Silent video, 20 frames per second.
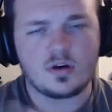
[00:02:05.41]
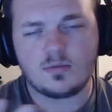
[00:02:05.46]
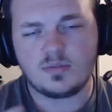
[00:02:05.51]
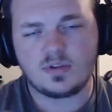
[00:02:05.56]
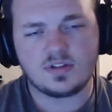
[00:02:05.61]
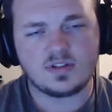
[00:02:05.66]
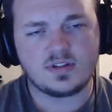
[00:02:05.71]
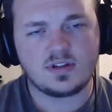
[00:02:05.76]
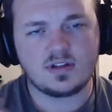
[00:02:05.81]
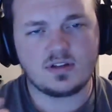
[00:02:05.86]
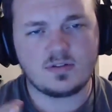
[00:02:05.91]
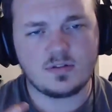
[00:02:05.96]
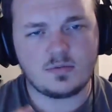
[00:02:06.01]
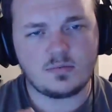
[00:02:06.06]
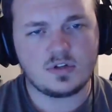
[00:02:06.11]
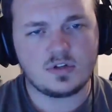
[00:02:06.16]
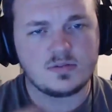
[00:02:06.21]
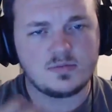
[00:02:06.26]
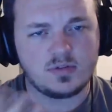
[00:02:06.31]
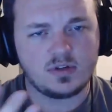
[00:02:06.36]
I mean, it's not too
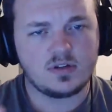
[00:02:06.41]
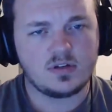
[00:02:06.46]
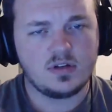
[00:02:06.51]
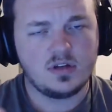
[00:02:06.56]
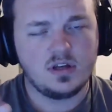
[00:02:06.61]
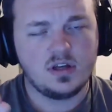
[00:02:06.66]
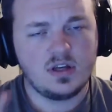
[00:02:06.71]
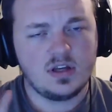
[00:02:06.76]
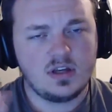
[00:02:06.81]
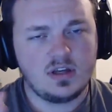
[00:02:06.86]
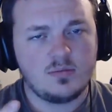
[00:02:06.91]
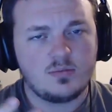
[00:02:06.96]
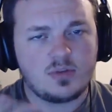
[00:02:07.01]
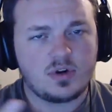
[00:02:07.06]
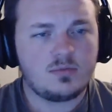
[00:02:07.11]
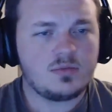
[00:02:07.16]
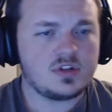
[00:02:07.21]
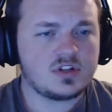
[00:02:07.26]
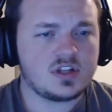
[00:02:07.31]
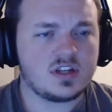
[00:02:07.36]
much, but
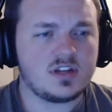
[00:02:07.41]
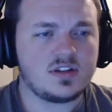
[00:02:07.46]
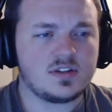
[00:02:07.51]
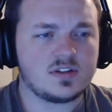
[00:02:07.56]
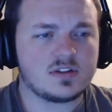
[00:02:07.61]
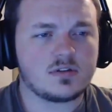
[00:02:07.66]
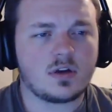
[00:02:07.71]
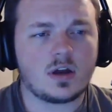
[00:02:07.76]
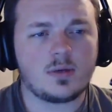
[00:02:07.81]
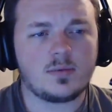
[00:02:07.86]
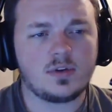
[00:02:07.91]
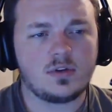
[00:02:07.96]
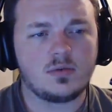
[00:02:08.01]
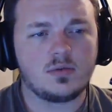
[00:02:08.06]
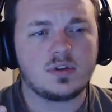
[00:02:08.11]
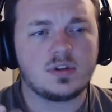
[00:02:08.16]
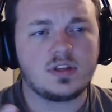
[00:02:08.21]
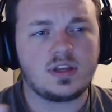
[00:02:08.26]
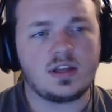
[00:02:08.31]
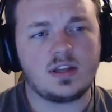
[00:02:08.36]
pretty much going to describe to you
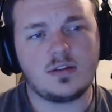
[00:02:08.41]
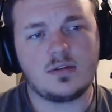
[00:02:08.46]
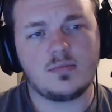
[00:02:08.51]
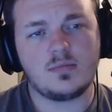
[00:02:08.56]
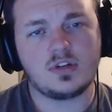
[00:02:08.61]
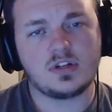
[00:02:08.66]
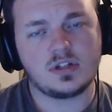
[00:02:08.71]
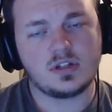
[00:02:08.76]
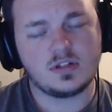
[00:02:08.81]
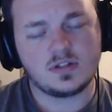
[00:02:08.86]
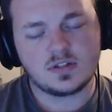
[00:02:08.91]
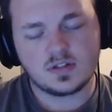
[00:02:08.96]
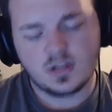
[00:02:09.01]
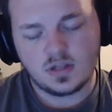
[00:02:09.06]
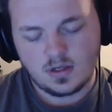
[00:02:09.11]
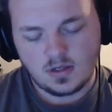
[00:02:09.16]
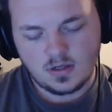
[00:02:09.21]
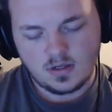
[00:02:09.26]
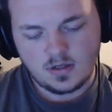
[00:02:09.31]
what the end of the mission is.